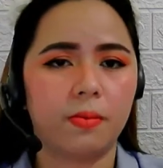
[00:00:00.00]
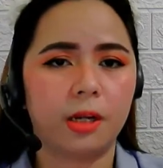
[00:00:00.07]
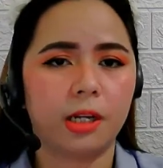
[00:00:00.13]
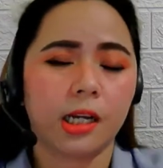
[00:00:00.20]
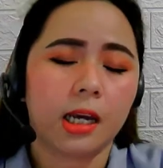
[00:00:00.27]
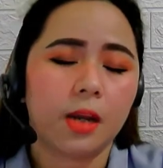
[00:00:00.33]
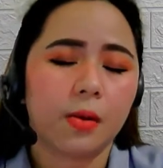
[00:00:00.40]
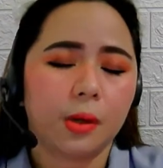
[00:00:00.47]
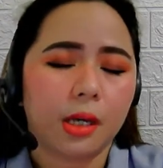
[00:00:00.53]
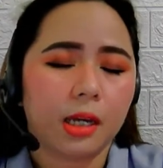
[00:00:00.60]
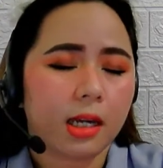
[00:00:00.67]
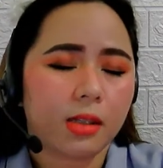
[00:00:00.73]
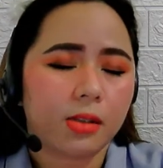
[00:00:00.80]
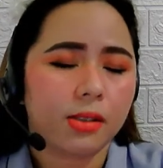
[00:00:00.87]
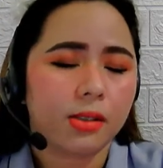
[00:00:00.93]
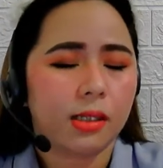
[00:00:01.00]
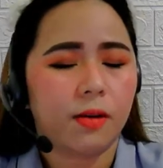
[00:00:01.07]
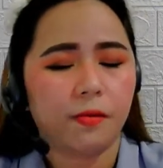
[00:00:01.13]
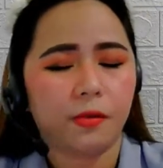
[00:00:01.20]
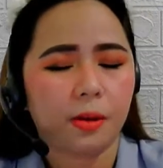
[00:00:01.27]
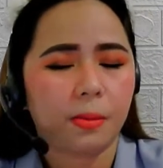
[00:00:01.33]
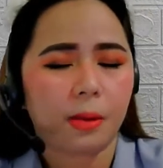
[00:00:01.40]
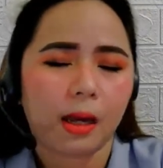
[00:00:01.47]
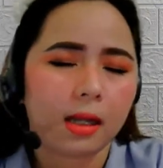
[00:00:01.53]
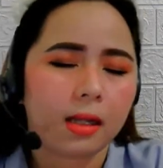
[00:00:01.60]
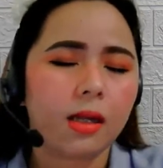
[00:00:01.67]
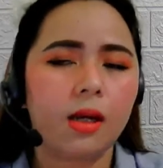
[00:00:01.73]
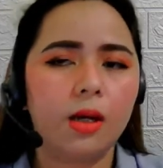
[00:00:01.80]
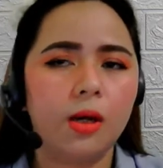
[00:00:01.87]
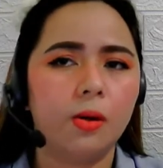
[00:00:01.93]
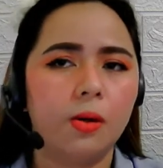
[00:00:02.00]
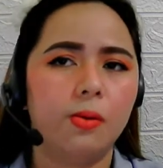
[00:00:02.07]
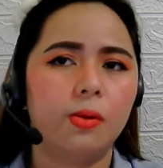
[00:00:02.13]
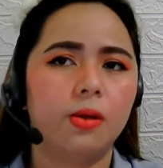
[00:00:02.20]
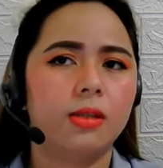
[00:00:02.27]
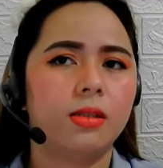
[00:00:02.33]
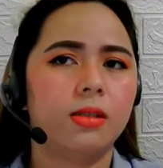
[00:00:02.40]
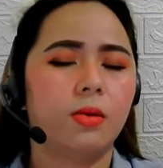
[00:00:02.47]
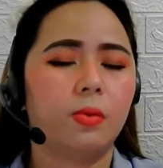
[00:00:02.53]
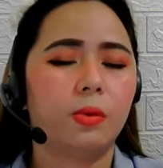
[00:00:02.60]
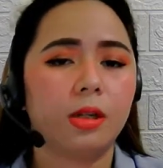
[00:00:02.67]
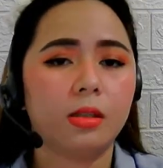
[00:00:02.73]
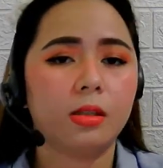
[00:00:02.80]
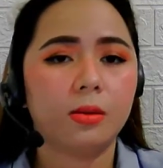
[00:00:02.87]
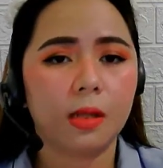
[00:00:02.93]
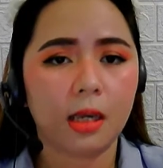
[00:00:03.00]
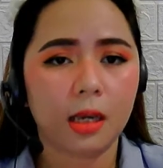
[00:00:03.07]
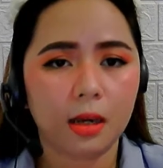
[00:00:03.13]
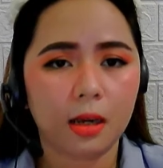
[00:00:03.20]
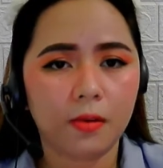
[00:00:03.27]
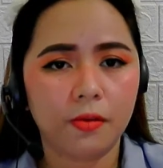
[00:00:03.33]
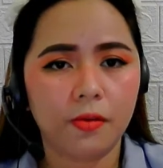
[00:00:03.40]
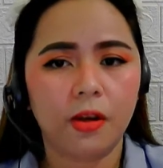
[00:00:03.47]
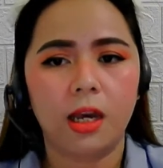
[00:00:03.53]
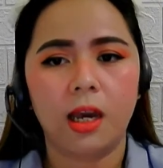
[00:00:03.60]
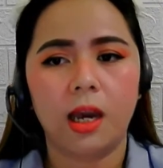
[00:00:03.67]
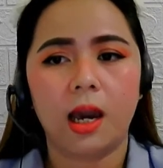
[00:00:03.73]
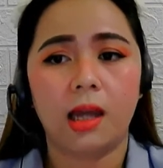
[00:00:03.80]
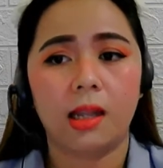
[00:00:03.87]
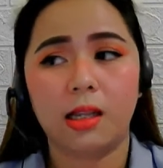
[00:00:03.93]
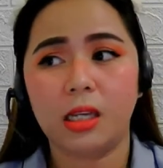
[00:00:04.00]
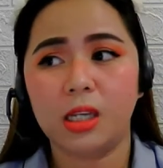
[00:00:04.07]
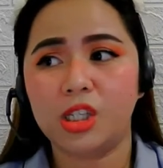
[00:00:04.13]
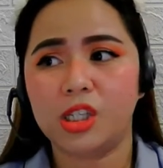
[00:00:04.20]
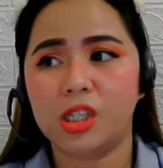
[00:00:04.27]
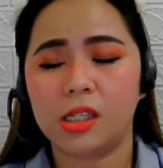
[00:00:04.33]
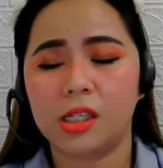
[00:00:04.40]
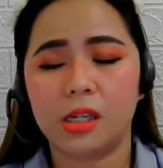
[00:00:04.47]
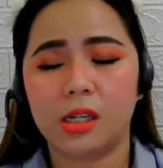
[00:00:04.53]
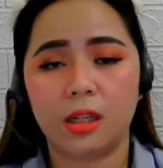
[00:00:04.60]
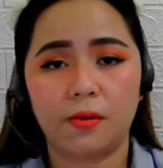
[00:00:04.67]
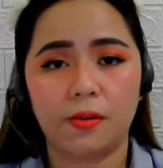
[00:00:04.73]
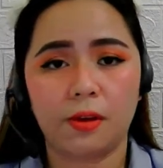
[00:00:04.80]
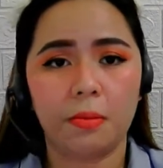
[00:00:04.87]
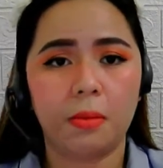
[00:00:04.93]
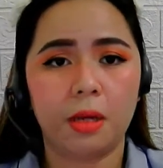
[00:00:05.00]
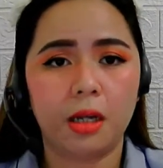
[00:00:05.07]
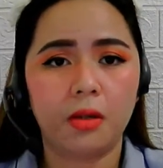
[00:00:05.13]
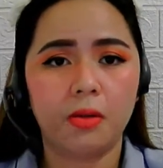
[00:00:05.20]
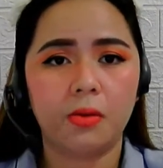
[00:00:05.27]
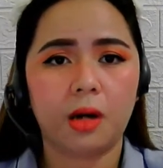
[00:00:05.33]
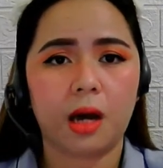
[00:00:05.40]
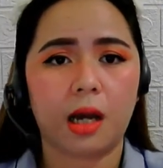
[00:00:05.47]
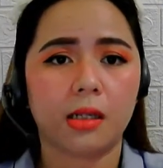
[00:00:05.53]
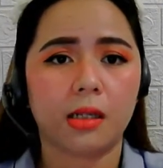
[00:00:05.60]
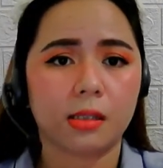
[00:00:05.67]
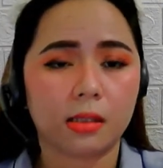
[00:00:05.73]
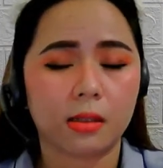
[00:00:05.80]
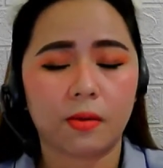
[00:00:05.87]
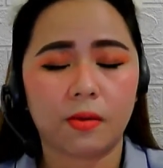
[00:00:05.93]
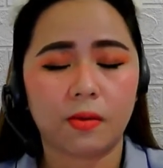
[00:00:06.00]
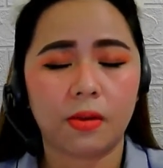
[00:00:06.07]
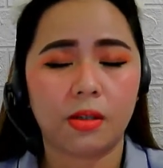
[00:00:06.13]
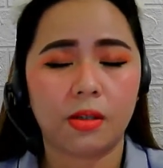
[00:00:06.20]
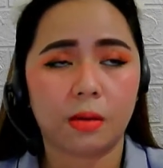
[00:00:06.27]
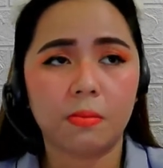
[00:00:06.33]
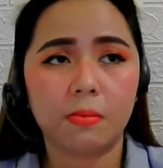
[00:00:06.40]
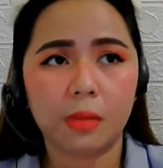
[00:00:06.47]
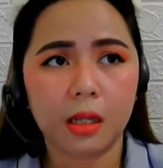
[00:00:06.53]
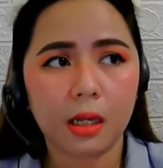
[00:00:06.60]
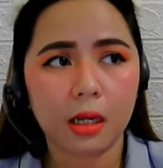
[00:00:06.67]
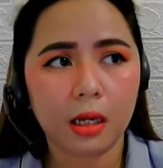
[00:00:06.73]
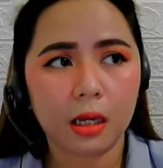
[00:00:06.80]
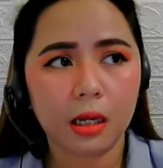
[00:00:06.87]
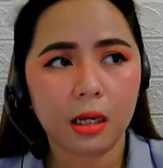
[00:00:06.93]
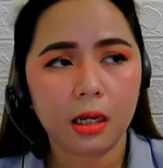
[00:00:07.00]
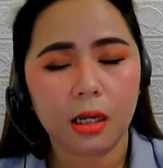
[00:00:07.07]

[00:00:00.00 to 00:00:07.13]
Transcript: But again, we get to see a female who has the will to live. At least she's not a female who acts dumbly.